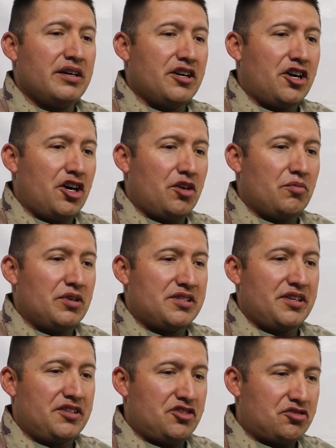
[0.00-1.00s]

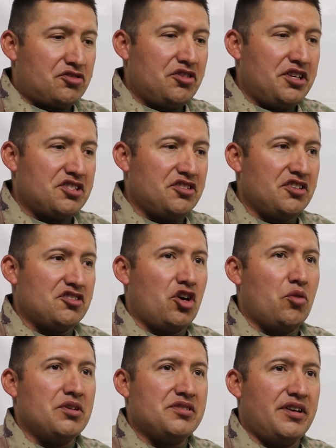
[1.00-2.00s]
it's a tradition that's
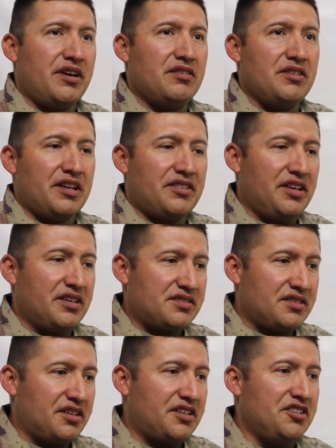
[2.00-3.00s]
always there, and I think
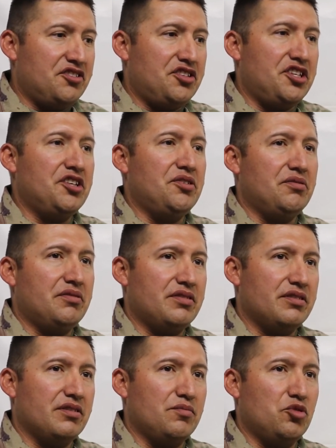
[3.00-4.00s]
it's going to continue to